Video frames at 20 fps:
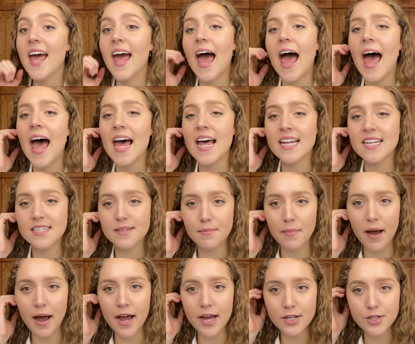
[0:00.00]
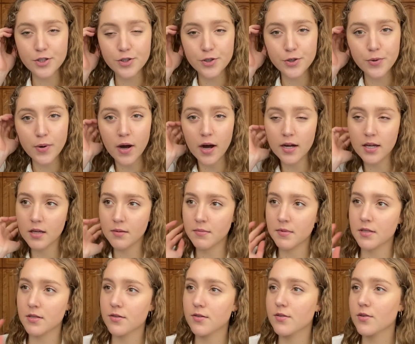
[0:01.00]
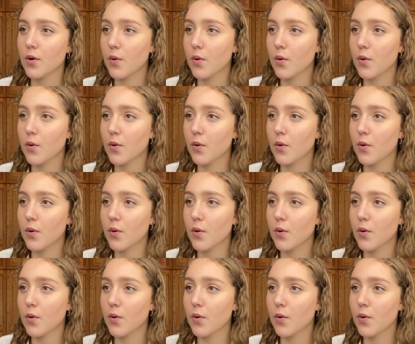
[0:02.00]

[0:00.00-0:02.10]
And my 2 arguments